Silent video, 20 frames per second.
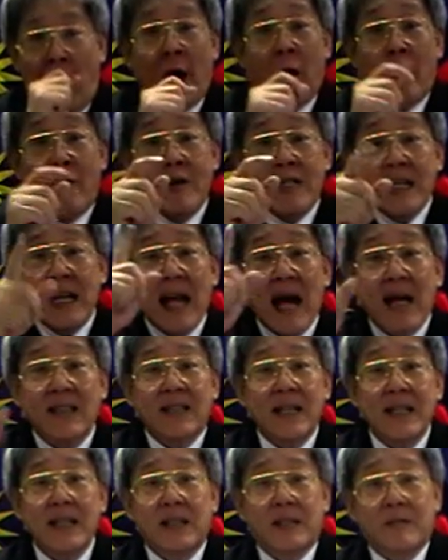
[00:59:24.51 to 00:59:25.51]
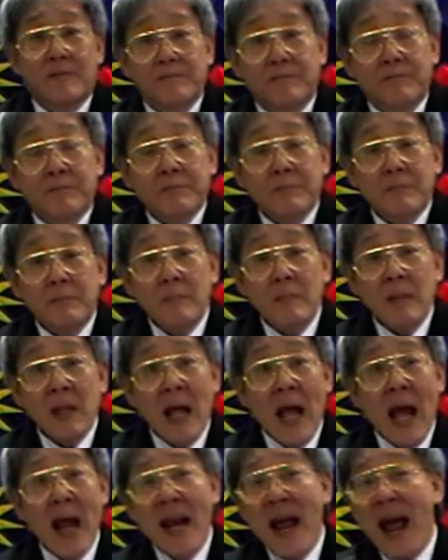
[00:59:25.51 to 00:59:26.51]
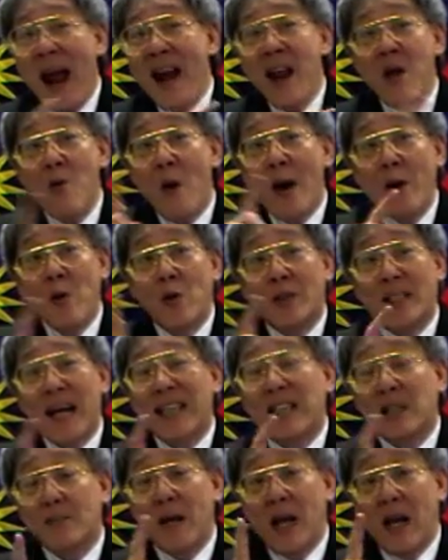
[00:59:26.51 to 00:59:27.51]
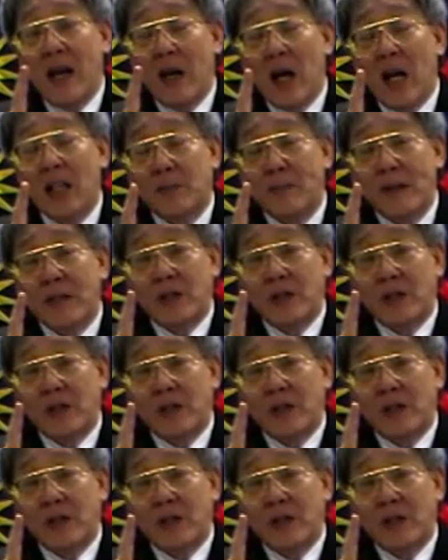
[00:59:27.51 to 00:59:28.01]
Rizal Aziz, and anyone whose asset has been